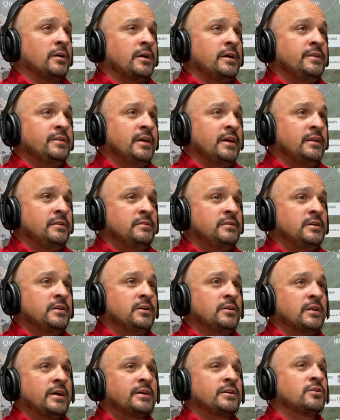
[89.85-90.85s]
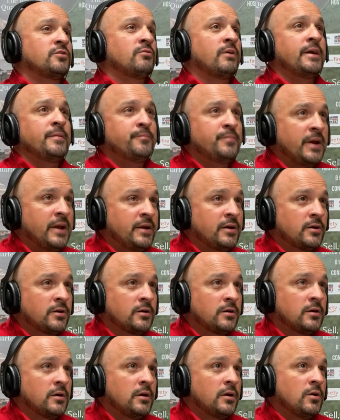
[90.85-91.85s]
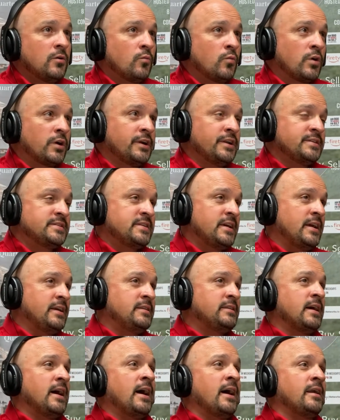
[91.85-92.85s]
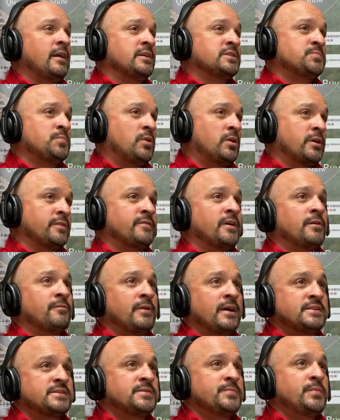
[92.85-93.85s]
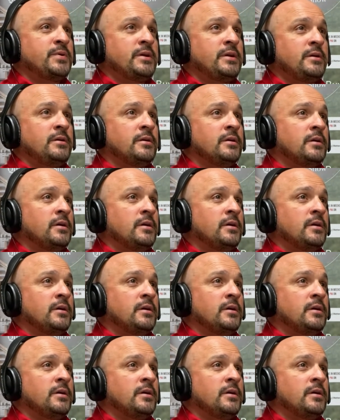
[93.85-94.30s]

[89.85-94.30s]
And then, like a great baker, we're going to take that as part of our recipe,